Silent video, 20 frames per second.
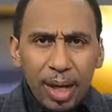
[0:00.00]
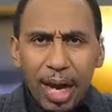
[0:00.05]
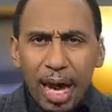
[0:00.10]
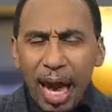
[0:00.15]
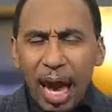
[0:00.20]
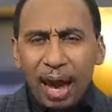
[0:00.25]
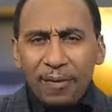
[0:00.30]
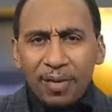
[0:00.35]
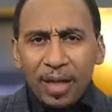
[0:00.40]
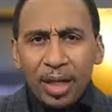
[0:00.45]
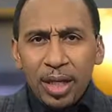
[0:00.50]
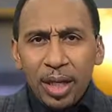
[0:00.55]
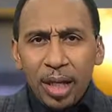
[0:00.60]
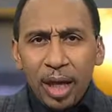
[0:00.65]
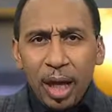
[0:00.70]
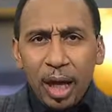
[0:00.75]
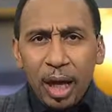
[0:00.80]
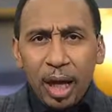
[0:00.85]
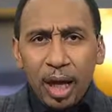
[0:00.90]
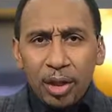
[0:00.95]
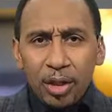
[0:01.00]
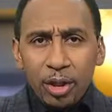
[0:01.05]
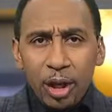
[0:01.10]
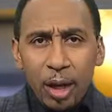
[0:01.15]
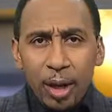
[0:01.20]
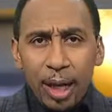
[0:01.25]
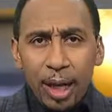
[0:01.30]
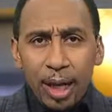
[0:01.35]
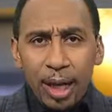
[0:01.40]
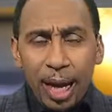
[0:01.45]
having,
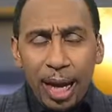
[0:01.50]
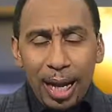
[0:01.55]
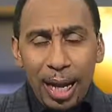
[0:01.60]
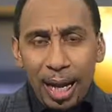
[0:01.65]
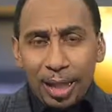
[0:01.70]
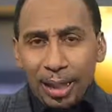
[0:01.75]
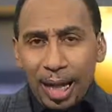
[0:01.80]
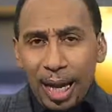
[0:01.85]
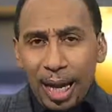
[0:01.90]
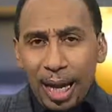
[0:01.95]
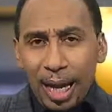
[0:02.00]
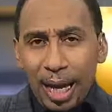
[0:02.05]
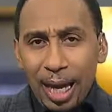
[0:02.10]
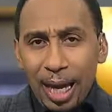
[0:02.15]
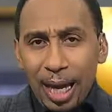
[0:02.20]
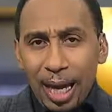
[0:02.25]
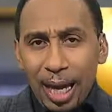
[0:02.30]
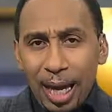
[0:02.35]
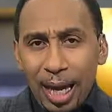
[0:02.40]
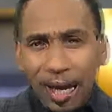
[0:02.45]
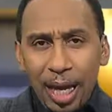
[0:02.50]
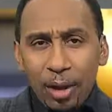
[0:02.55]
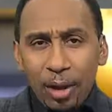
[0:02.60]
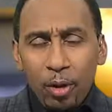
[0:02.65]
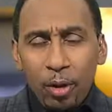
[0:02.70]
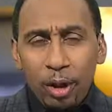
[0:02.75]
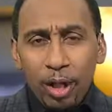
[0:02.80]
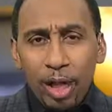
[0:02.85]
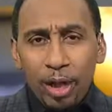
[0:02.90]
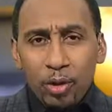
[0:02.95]
I think San Diego
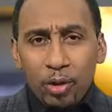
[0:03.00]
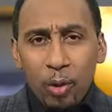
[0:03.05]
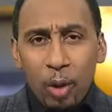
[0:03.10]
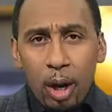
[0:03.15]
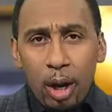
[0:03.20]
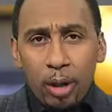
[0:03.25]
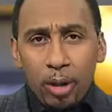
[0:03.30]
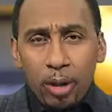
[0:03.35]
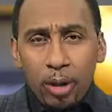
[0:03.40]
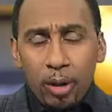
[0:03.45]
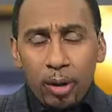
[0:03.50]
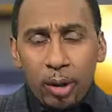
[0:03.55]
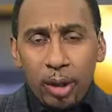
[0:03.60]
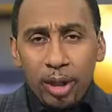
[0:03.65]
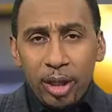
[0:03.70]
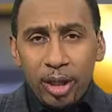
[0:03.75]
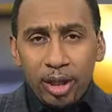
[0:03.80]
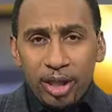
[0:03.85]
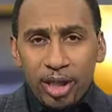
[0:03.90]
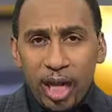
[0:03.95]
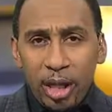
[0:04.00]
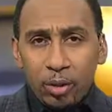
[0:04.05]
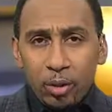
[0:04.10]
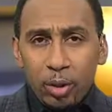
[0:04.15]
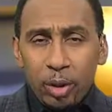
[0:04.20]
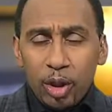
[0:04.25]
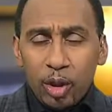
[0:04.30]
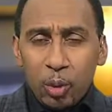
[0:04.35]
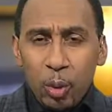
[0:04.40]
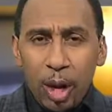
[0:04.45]
on their
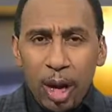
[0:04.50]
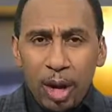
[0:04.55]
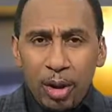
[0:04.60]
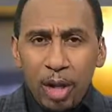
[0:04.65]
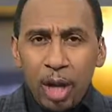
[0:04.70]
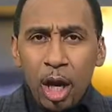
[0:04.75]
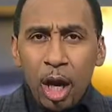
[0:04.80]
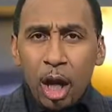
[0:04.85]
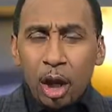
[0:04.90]
schedule as well,